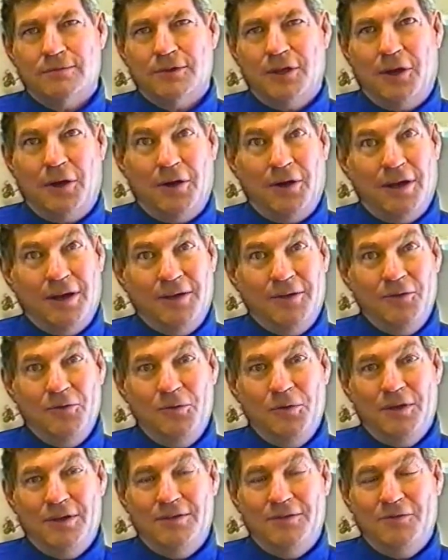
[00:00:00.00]
I
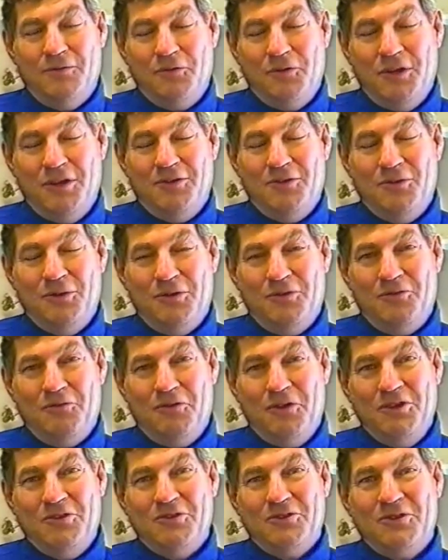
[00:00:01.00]
knew I'd get to it
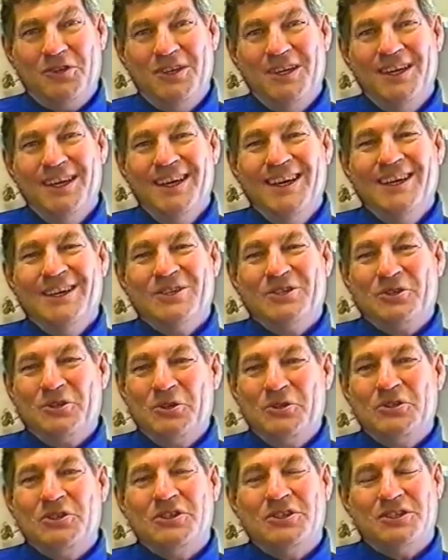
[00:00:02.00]
eventually.
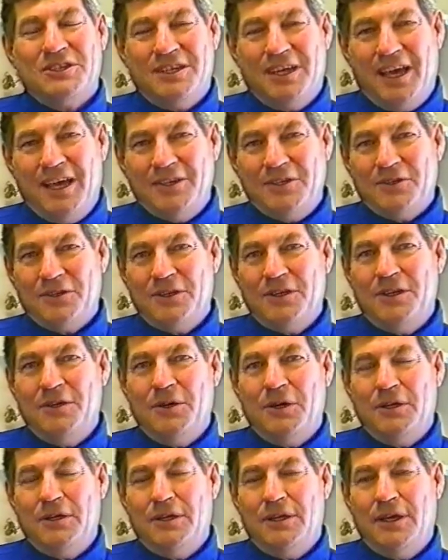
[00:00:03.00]
Sluices, and actually
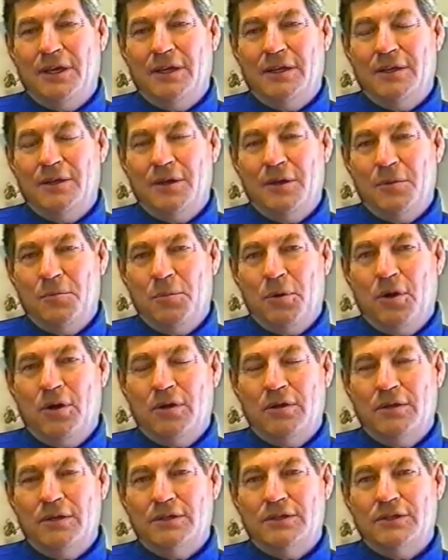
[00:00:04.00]
at
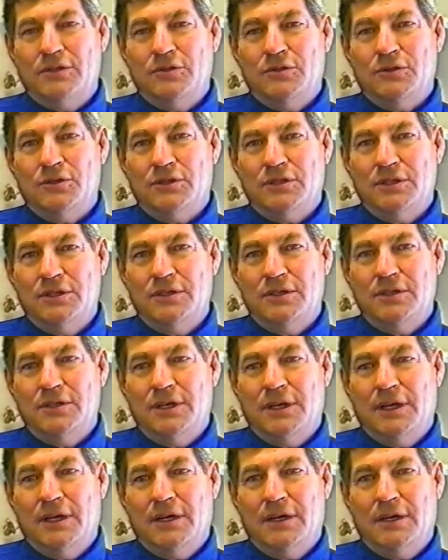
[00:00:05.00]
part of this you'll see
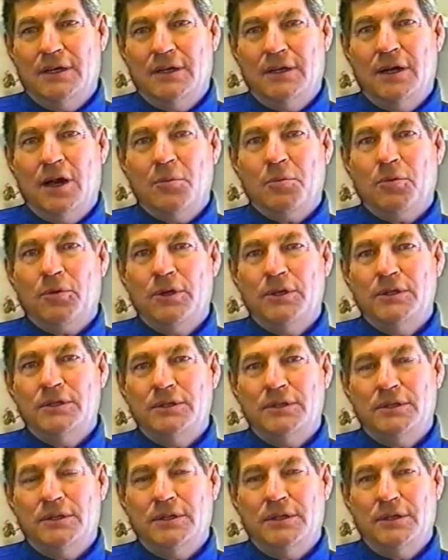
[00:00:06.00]
an
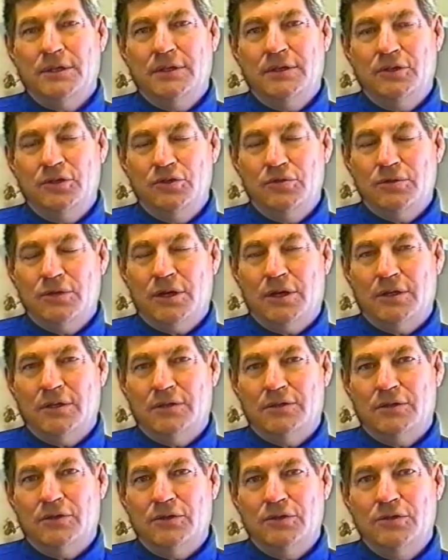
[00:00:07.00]
operation in the Yukon
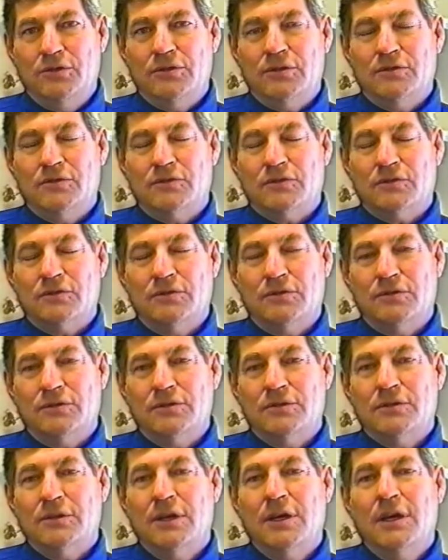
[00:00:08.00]
that they're using
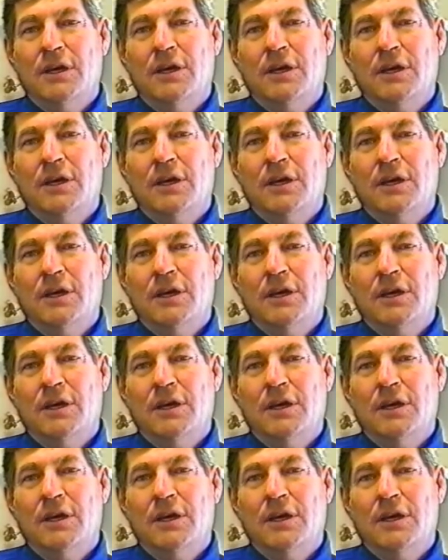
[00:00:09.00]
sluices.